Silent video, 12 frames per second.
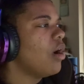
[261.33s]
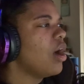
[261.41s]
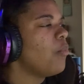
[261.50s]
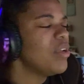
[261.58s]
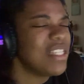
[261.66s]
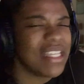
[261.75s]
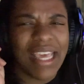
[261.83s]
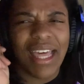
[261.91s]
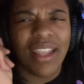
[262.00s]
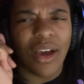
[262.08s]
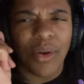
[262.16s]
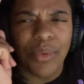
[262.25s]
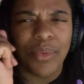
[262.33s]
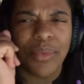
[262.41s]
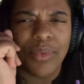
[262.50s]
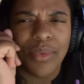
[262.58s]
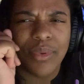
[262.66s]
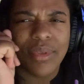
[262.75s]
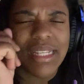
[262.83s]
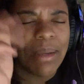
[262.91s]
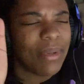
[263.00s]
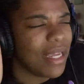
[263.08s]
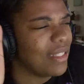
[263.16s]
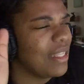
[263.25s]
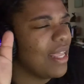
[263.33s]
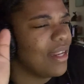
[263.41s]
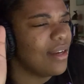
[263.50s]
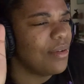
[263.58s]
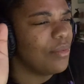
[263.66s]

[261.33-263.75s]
Oh, was it Yellow? Something like that.